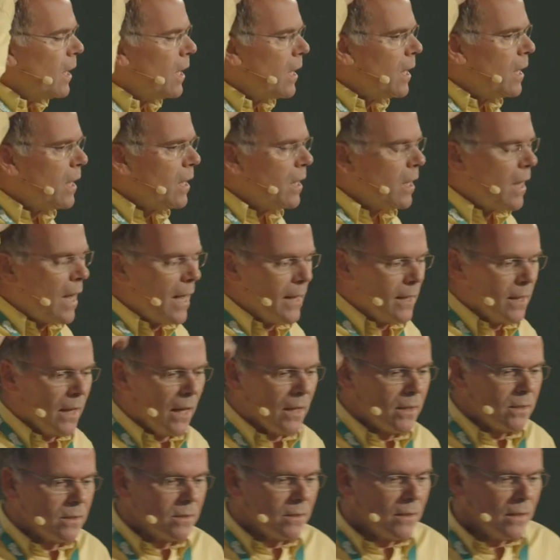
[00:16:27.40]
uh, I
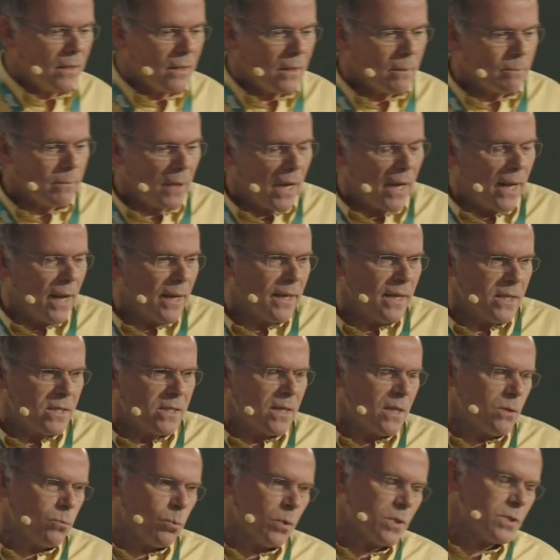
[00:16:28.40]
got, um, I, I, guess
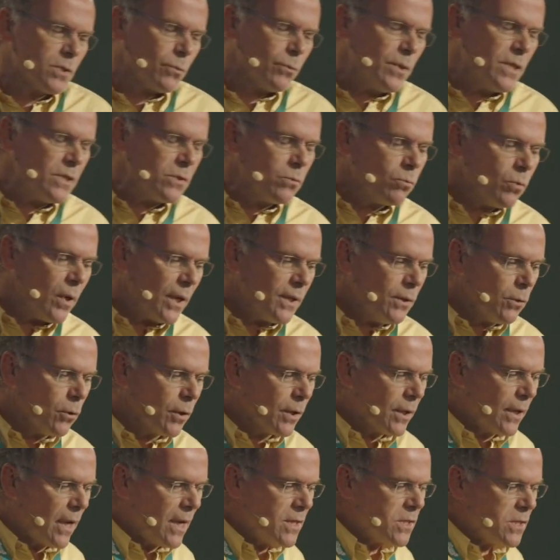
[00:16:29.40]
that was the reason why the
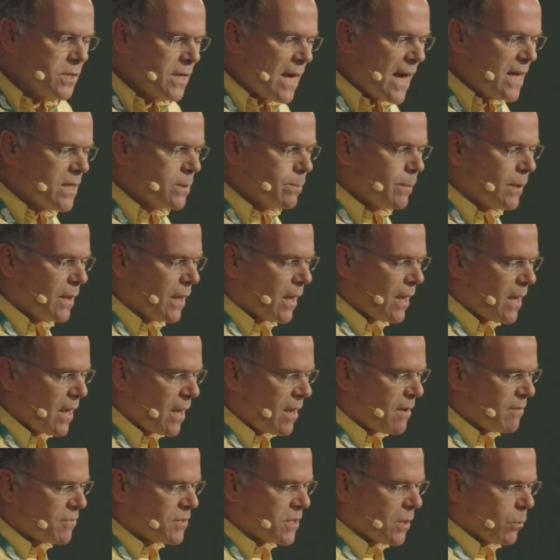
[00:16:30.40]
organizers asked me. I
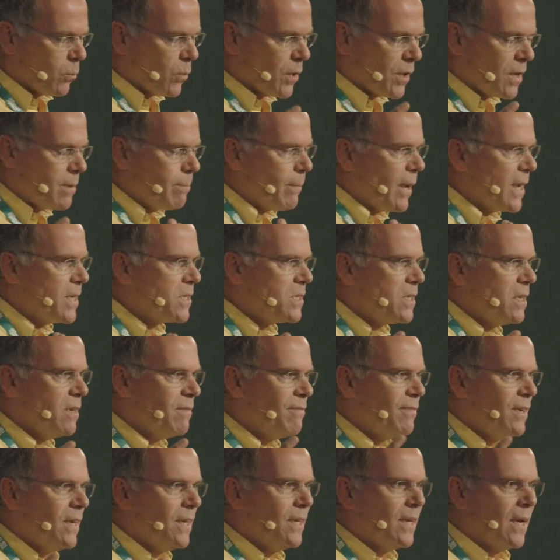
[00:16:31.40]
have somewhere in my
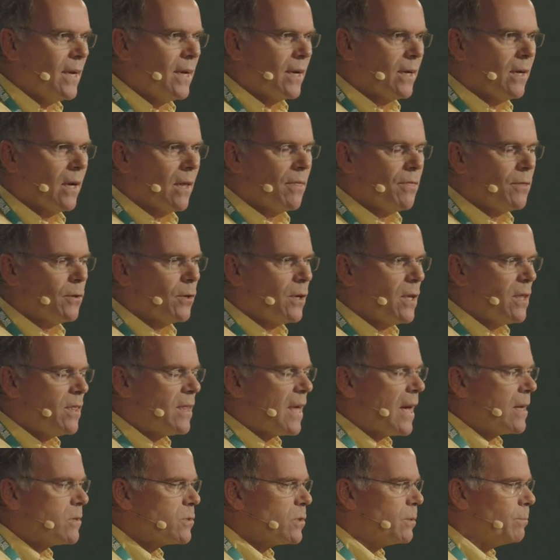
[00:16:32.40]
CV that I got
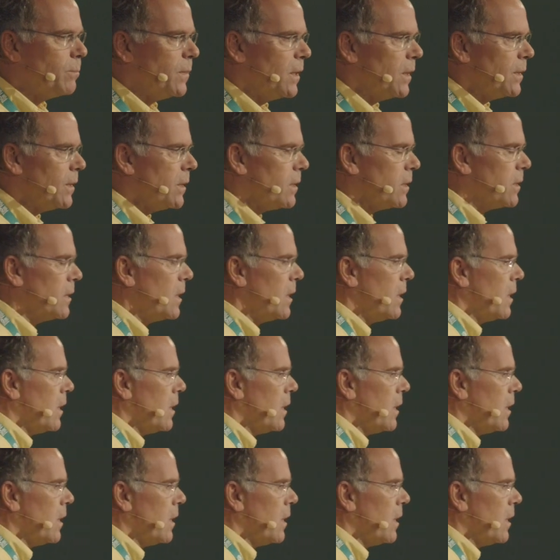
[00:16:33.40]
30,000 million